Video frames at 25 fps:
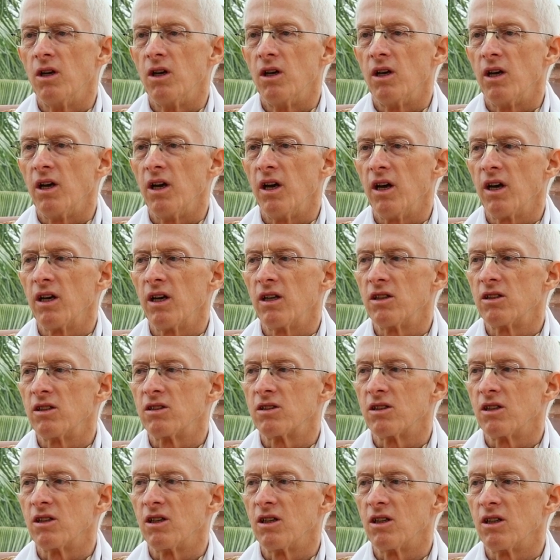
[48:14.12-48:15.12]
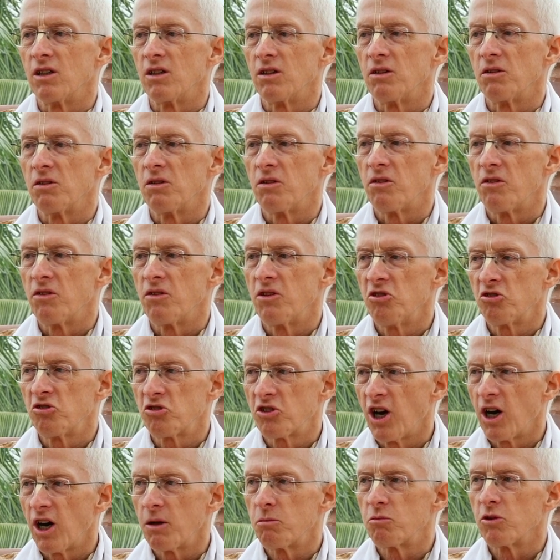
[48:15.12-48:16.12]
And this
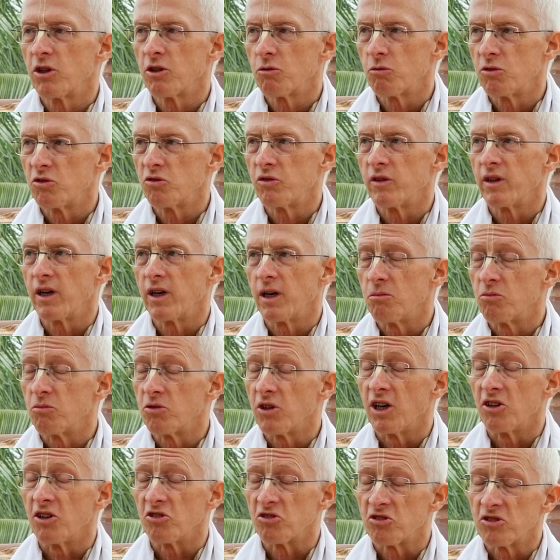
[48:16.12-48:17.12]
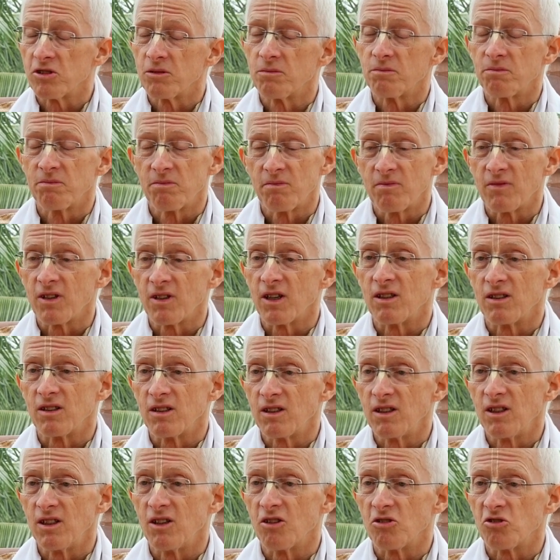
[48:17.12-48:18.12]
godbrother was very impressed that,
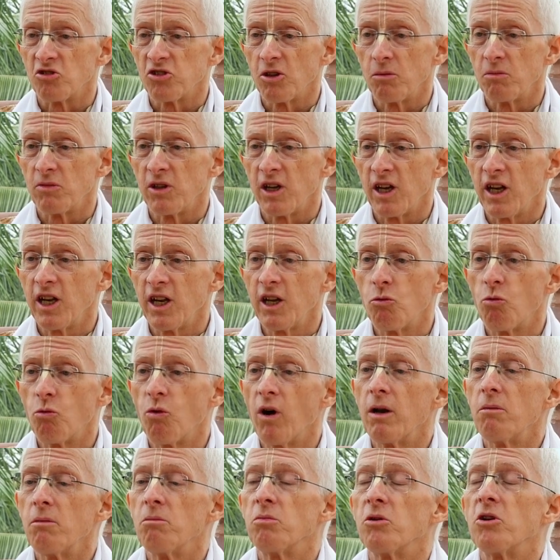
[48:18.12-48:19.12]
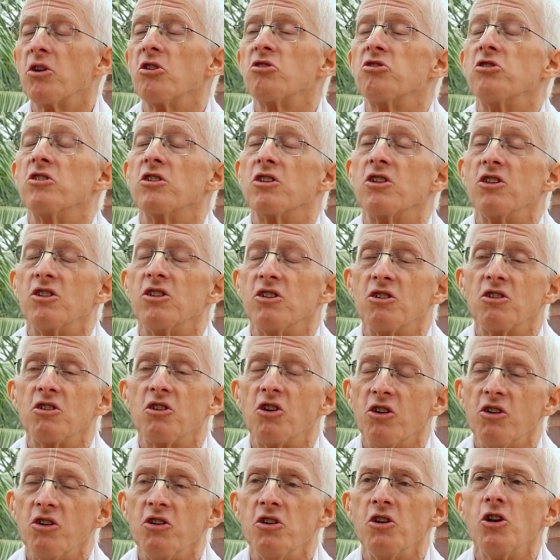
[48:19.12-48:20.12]
any one person
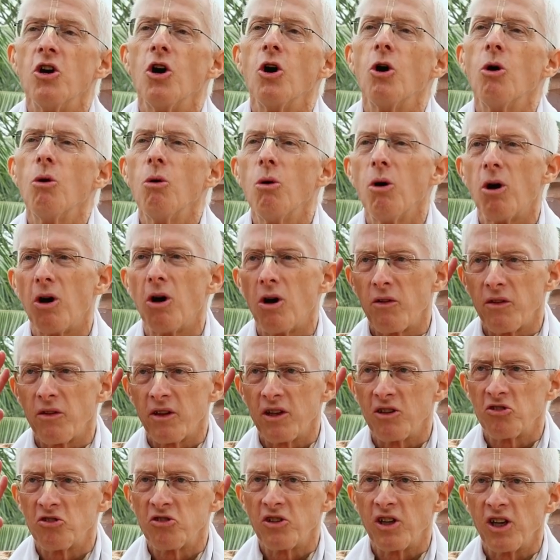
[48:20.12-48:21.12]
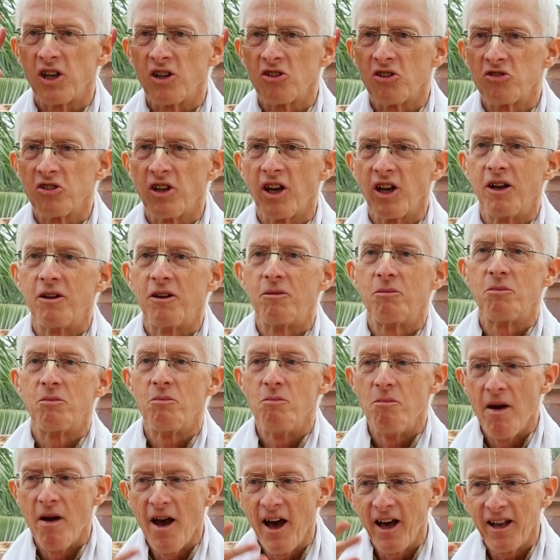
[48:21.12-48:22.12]
could know all these things and
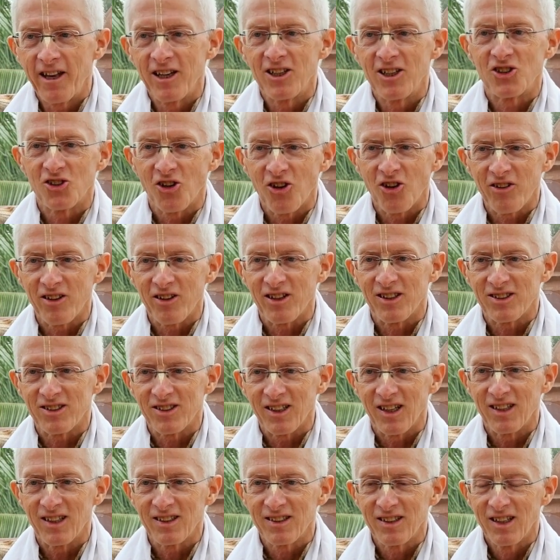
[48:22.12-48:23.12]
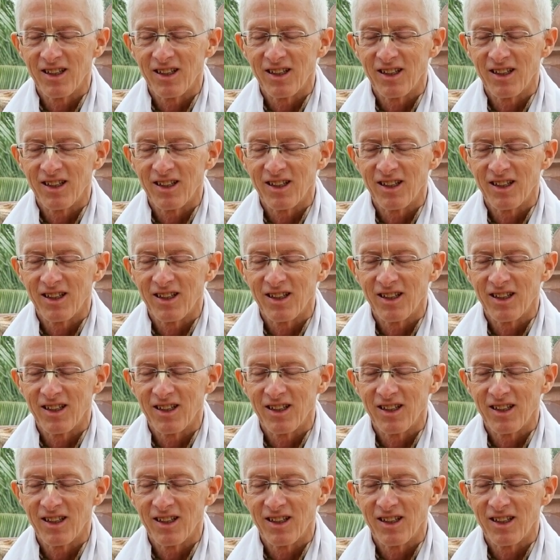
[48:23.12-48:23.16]
manage all these things.